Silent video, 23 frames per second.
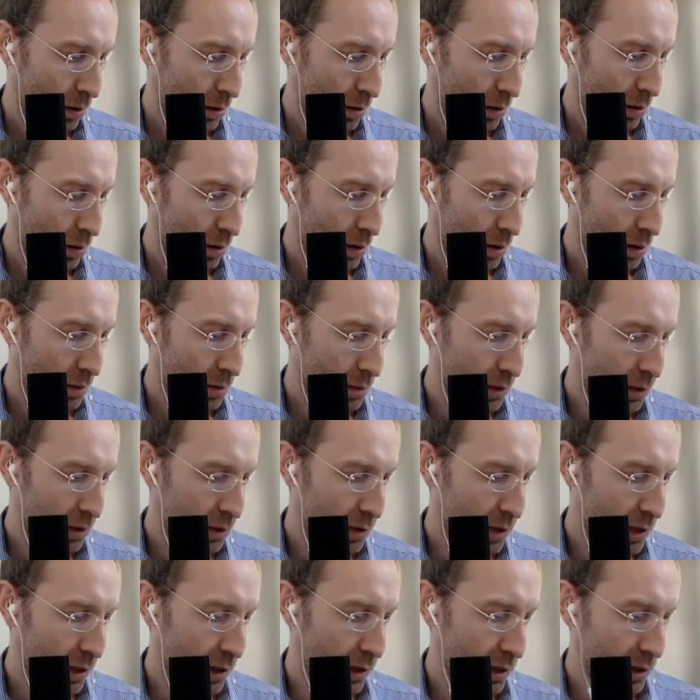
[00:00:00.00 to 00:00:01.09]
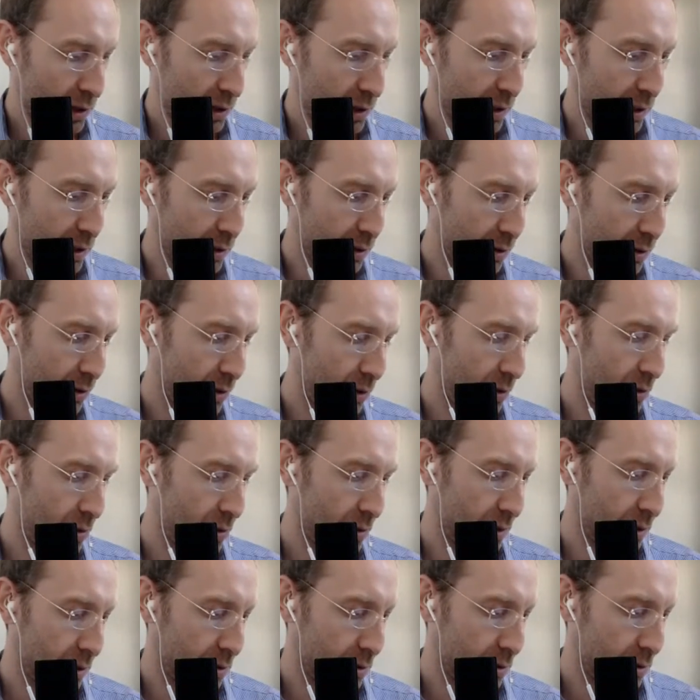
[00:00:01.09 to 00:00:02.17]
I'm just writing this down so I
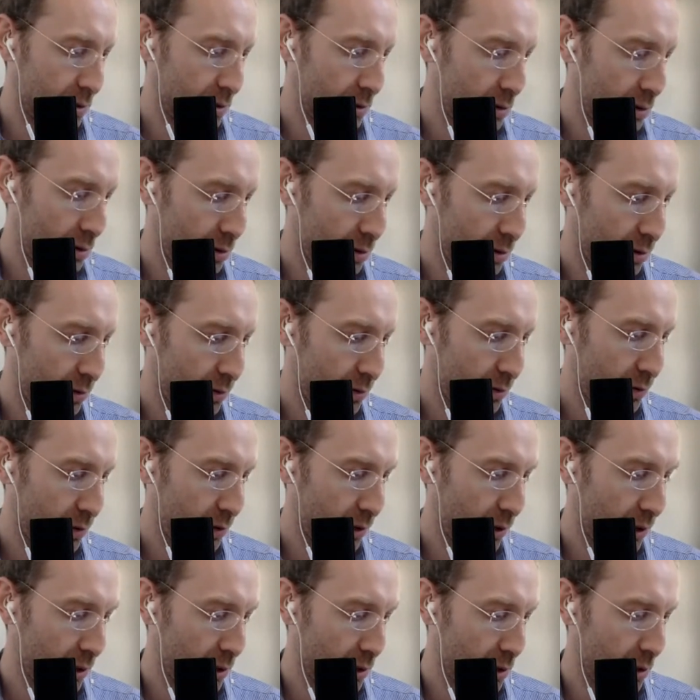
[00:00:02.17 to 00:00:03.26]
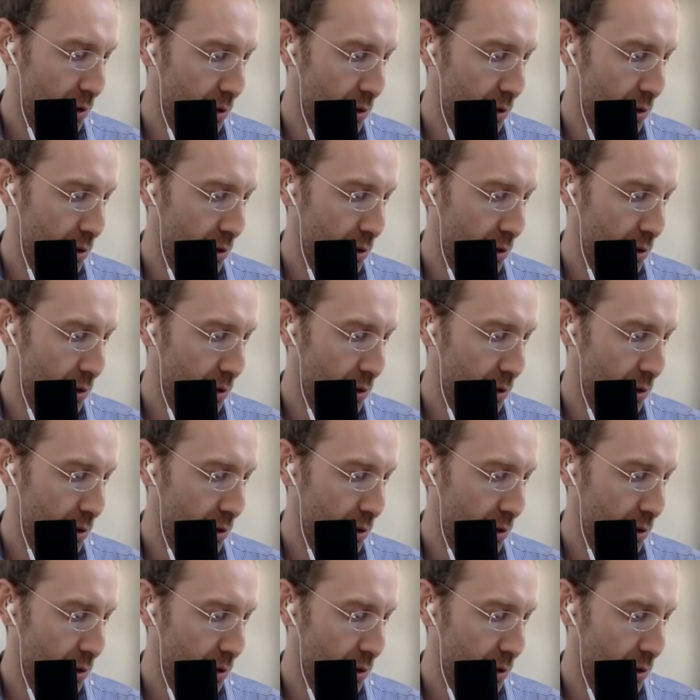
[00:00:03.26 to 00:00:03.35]
don't forget.